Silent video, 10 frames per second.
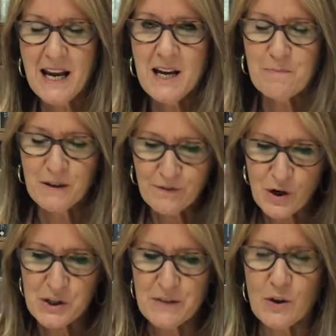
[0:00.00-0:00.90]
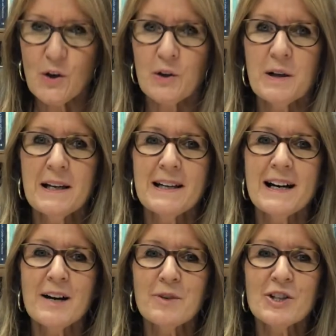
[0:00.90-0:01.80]
But first of all,
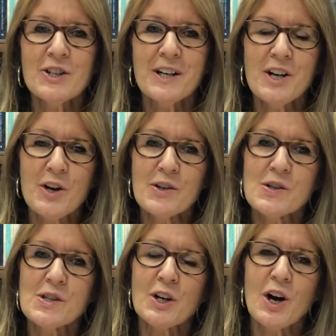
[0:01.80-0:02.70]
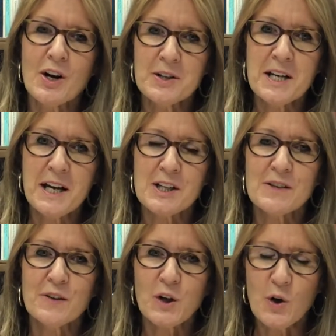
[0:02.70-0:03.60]
I want you to notice the context
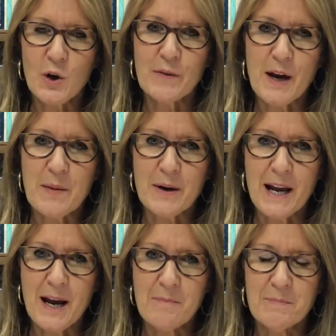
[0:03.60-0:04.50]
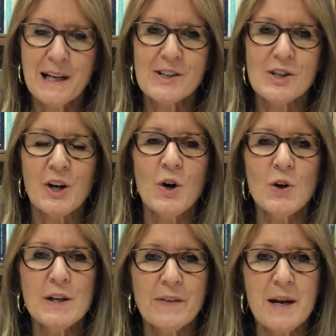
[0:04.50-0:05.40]
for the call of Abraham, because the
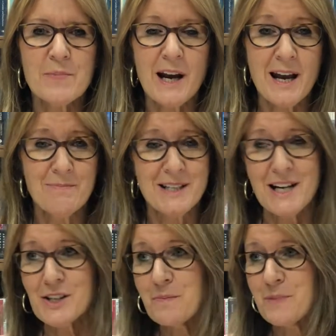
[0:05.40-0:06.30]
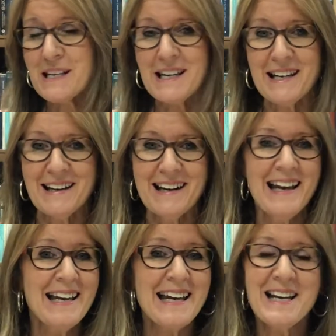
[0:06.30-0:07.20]
call of Abraham doesn't begin
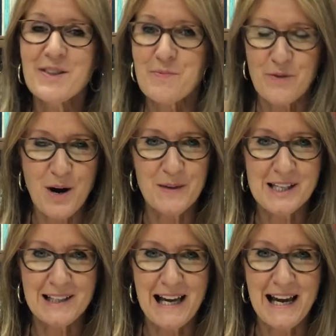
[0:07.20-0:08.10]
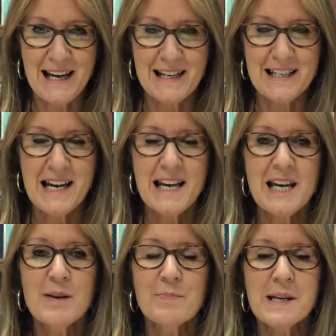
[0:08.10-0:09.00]
in the promised land.
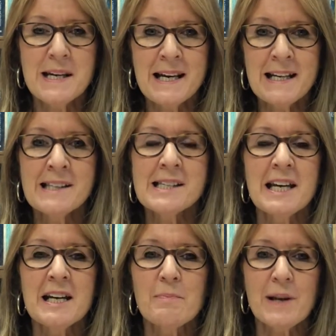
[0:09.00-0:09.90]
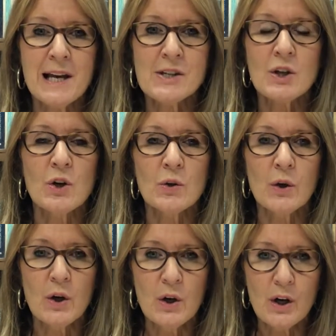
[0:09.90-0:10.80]
It begins in a place called
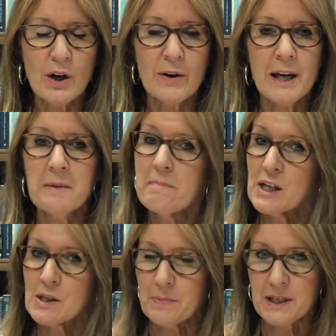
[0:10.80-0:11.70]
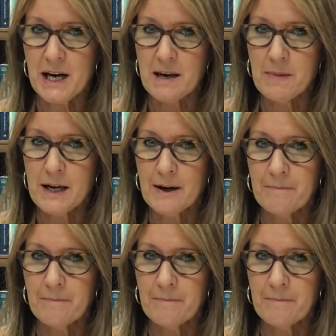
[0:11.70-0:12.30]
Ur in Mesopotamia.